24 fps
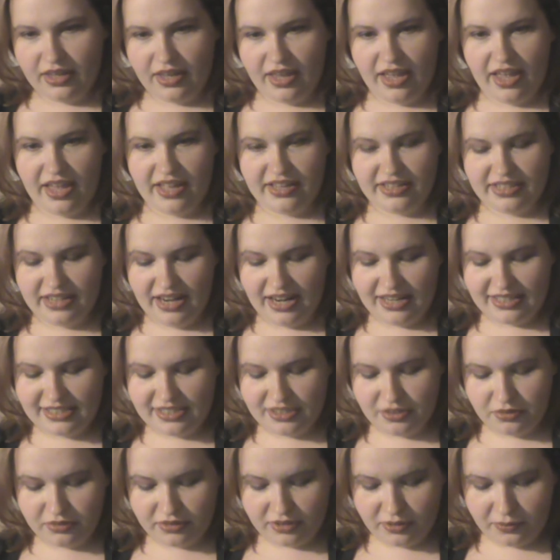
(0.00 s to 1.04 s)
And it has
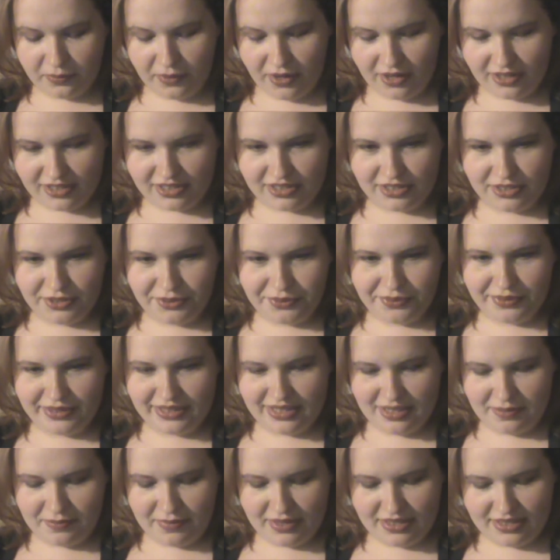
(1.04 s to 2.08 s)
its own little box too.
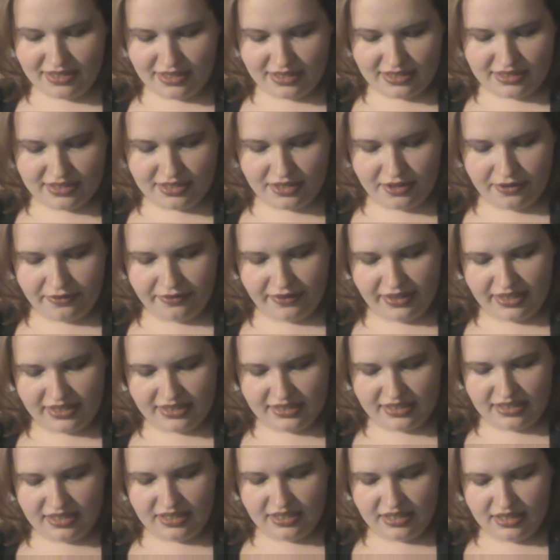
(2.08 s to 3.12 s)
It's so
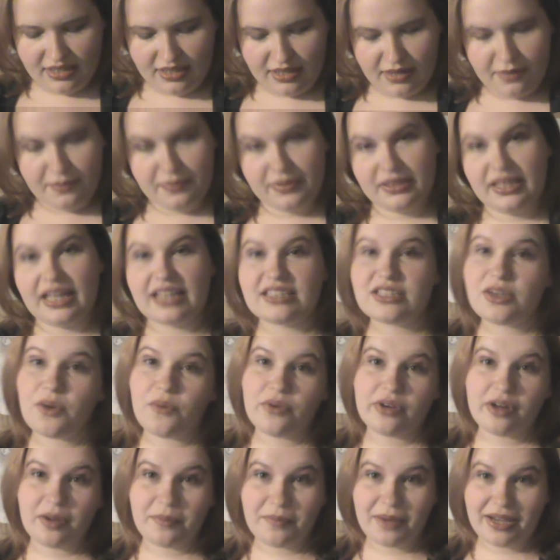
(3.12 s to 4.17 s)
fancy. But that's
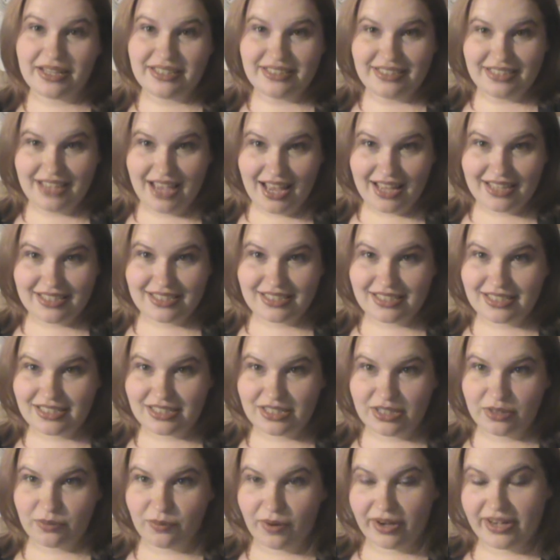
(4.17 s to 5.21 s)
going on my desk,
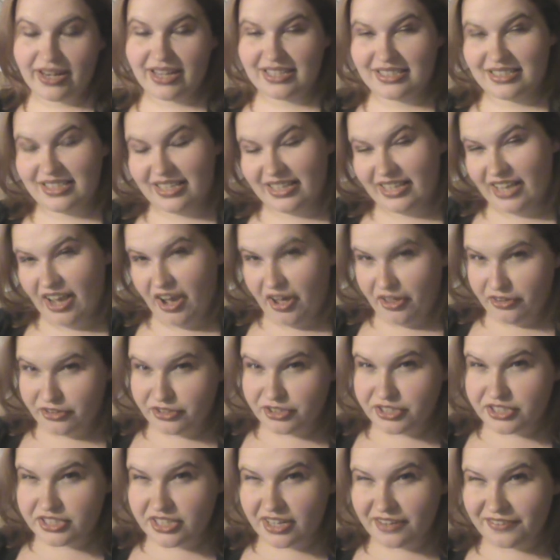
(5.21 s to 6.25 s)
right next to the
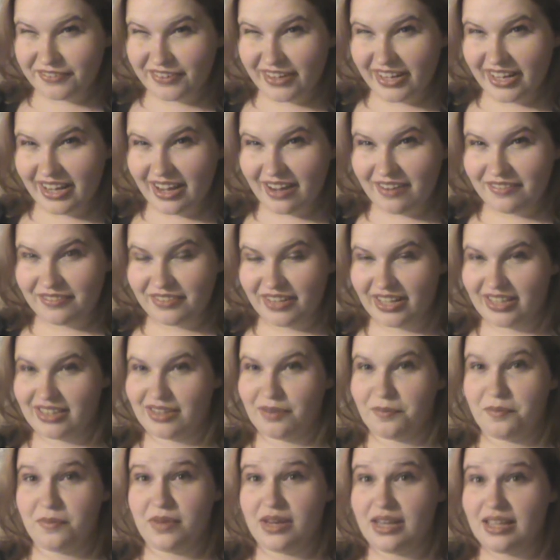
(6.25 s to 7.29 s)
other stuff I have, like
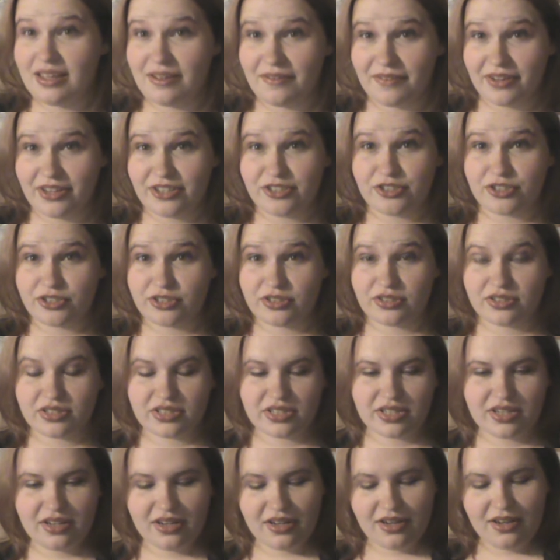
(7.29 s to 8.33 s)
the mini
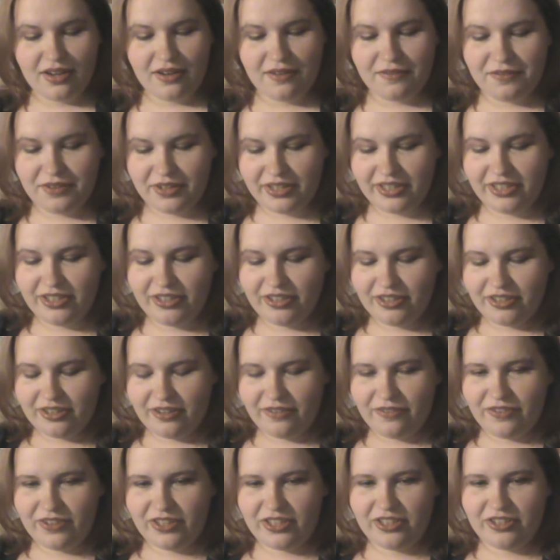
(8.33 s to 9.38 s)
Avengers
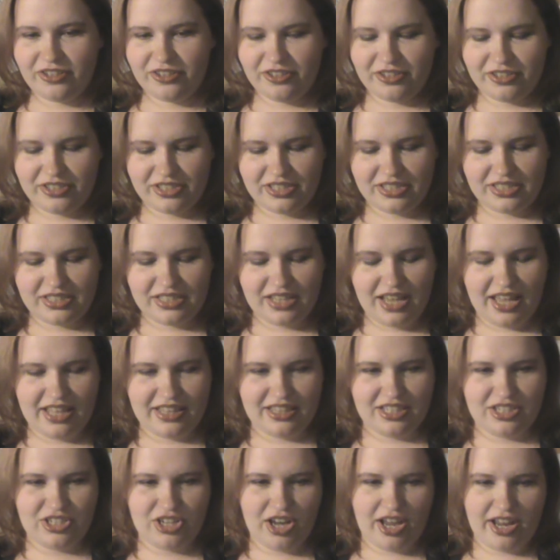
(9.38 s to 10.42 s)
figures
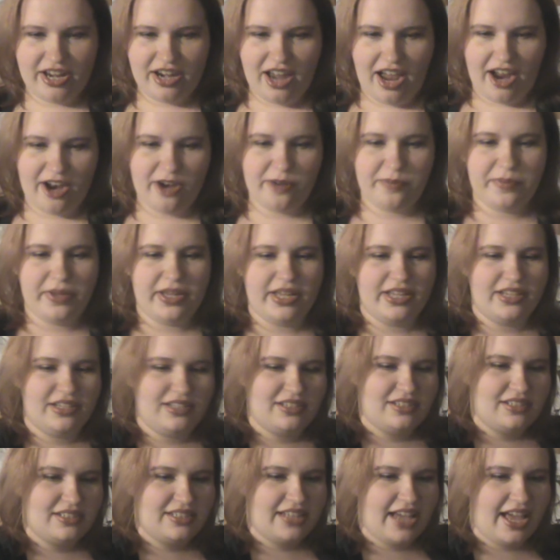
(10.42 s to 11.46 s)
and the giant Iron
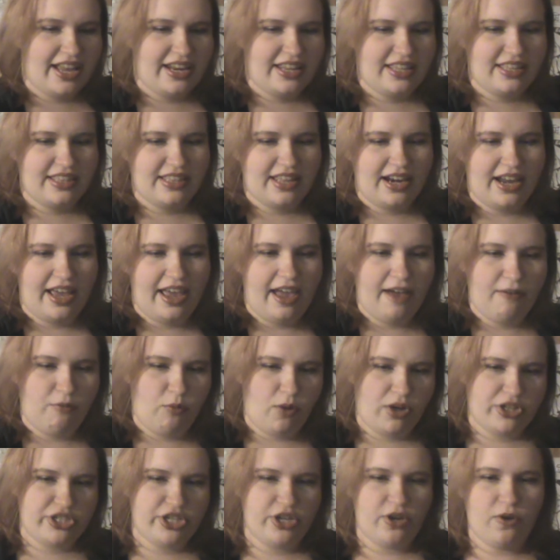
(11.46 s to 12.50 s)
Man daddy that I have
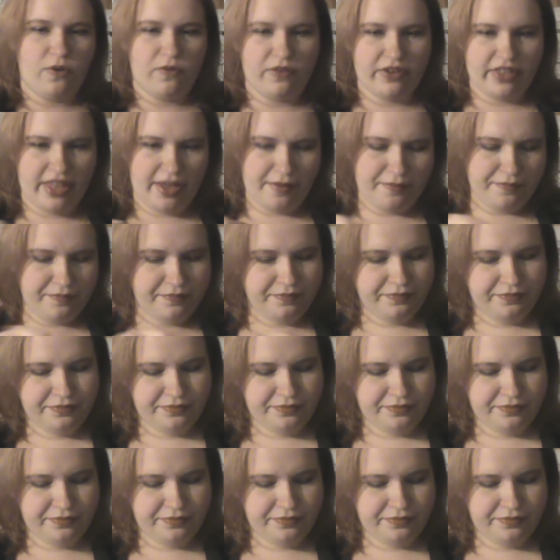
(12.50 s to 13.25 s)
watching over them.